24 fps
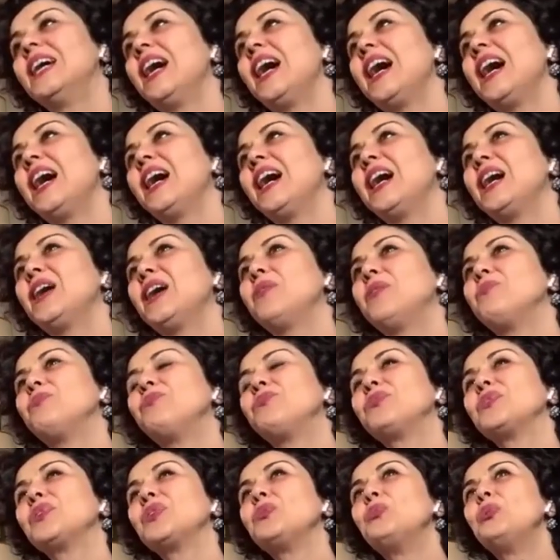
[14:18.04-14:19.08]
Um,
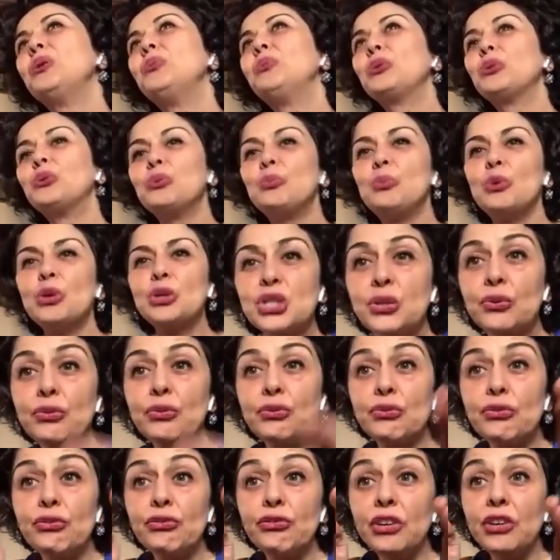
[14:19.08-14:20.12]
we would all watch the
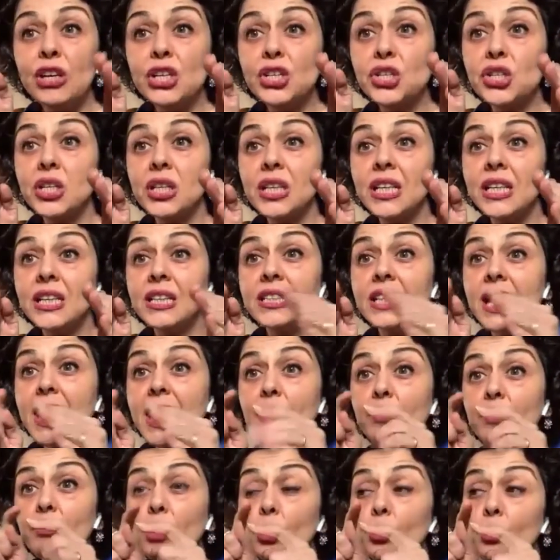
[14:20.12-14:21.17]
fish at the exact
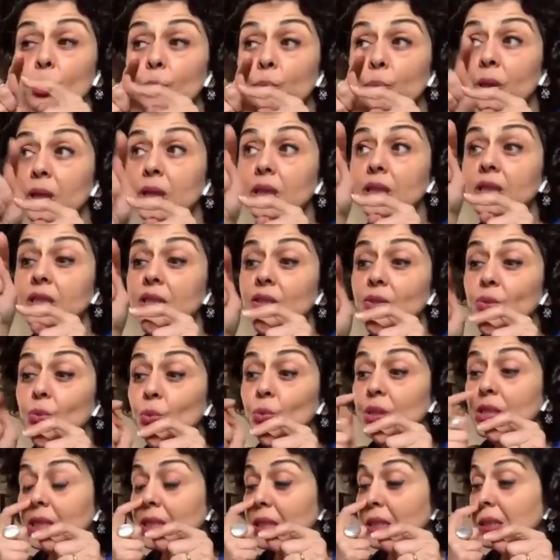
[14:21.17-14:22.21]
moment, because there's always
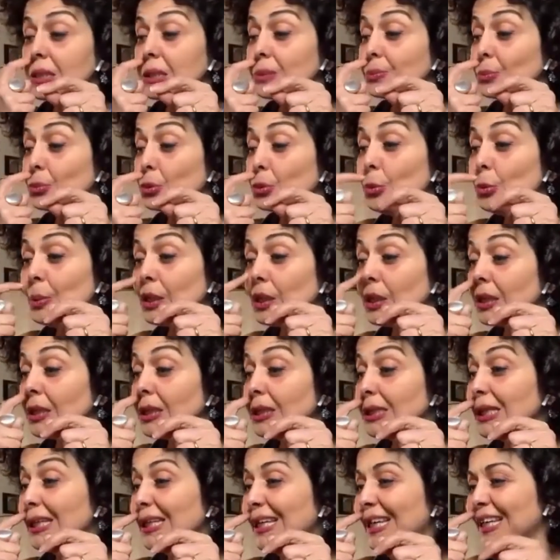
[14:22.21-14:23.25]
this rumor that,
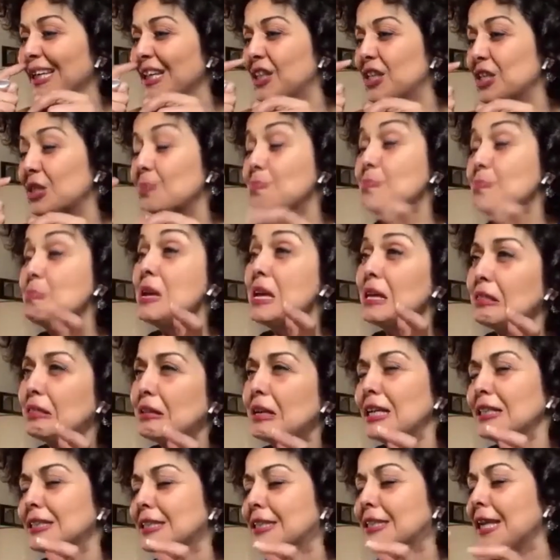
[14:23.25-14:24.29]
that this myth,
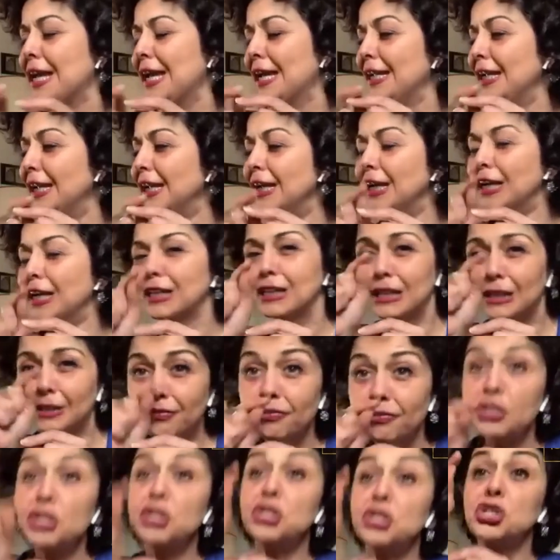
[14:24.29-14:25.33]
let's say, that the
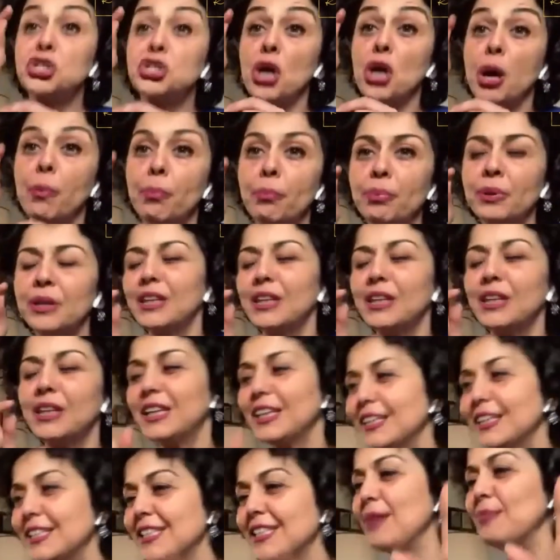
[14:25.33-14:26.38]
fish jump at the
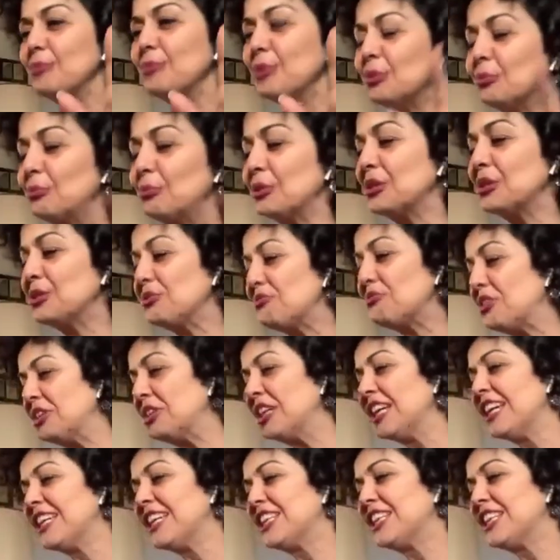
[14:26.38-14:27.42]
exact moment of the, the